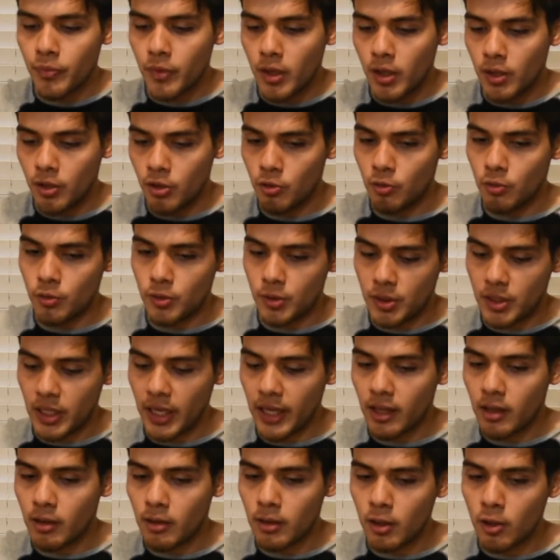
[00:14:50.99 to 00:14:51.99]
you
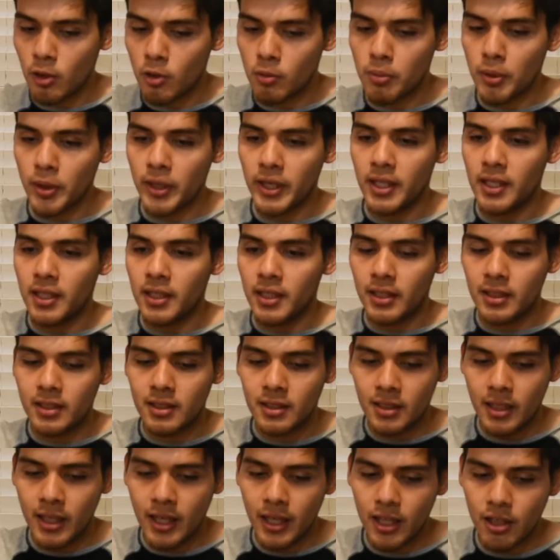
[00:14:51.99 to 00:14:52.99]
take a little break,
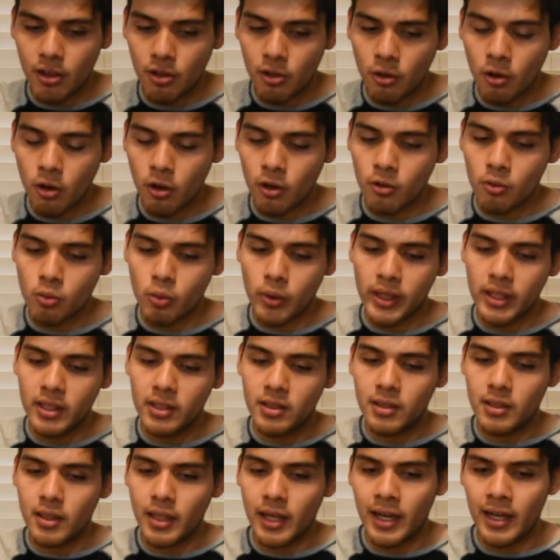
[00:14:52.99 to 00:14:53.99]
hit your hard
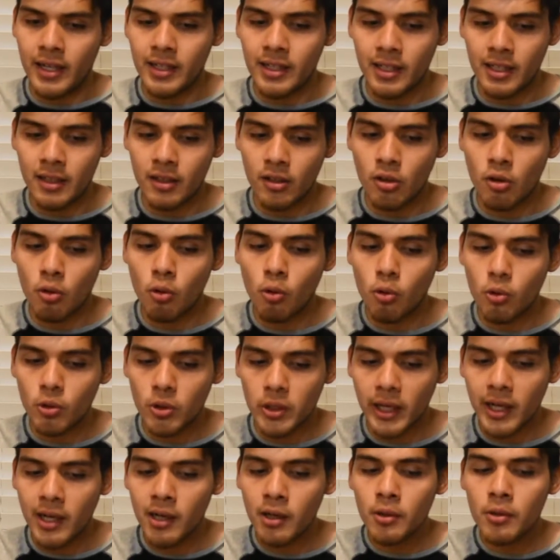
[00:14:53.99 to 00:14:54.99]
weights, and then cool
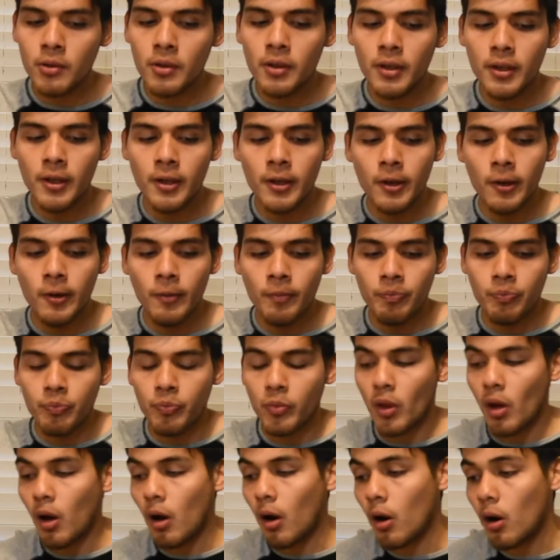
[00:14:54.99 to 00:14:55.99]
down.
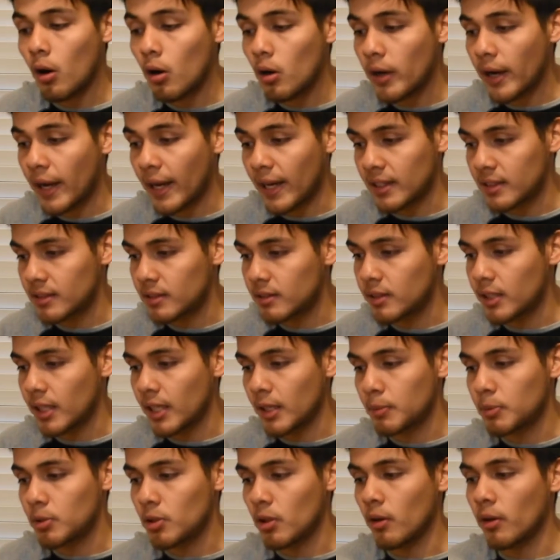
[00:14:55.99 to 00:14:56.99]
Our 8
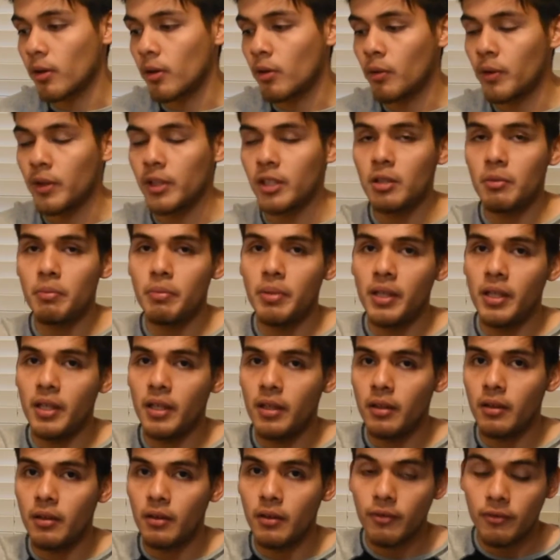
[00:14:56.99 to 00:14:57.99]
steps are going to
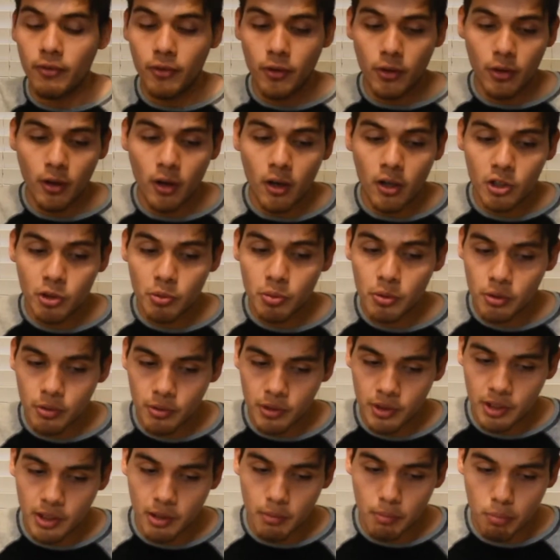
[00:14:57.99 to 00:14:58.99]
be for the
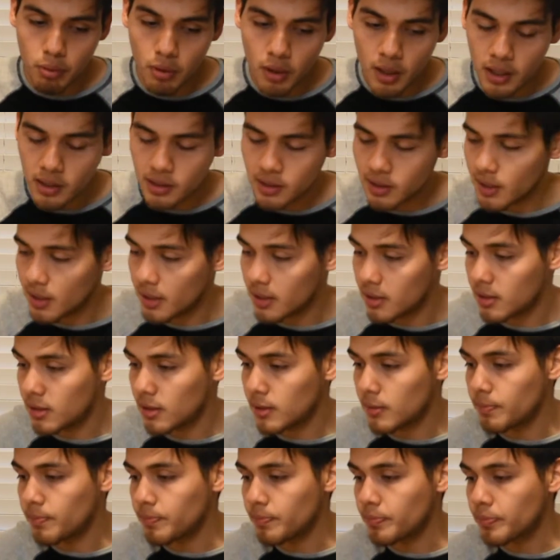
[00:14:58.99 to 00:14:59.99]
entrepreneurship
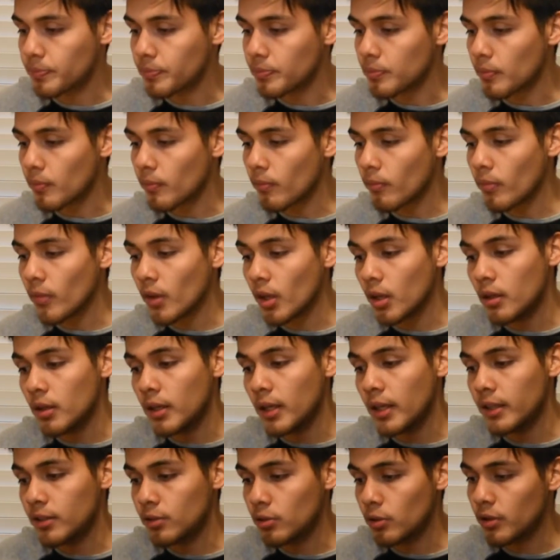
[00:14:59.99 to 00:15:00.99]
process.
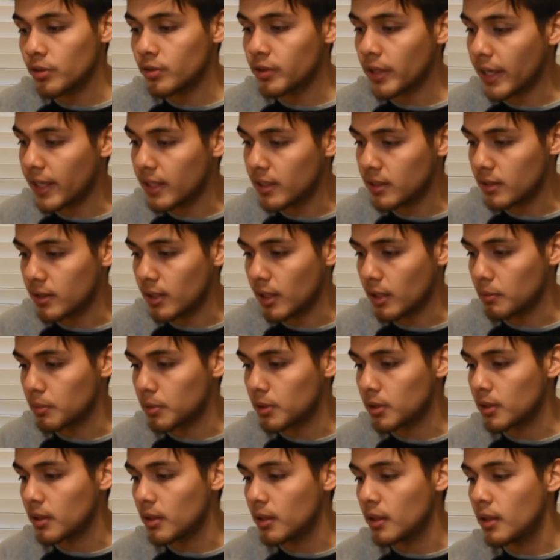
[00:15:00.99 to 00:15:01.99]
So there's 8
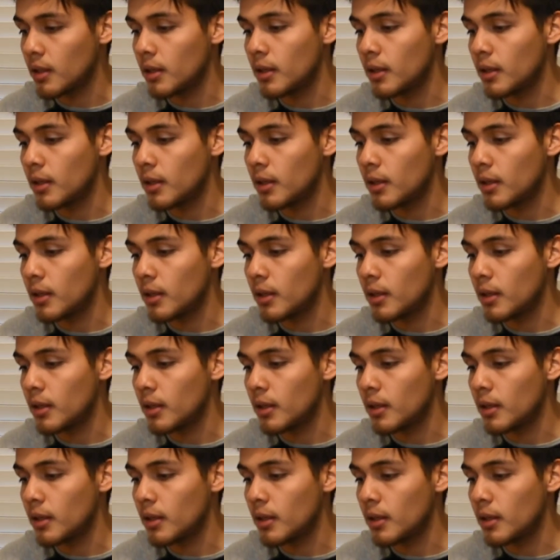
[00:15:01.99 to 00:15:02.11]
steps.